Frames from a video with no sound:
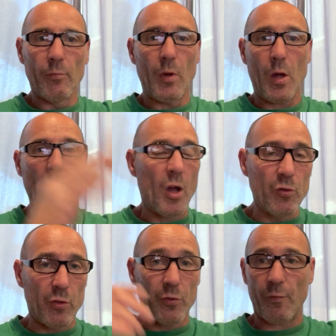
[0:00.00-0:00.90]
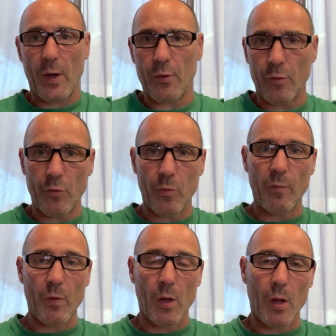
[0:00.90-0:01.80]
hundreds of thousands
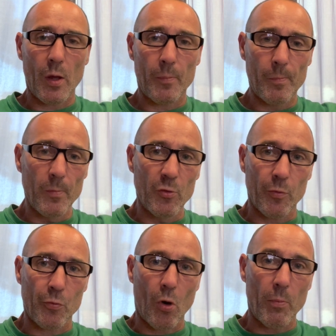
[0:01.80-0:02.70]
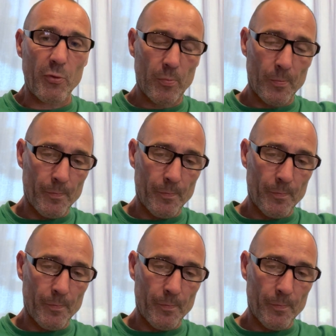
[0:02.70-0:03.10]
of subscribers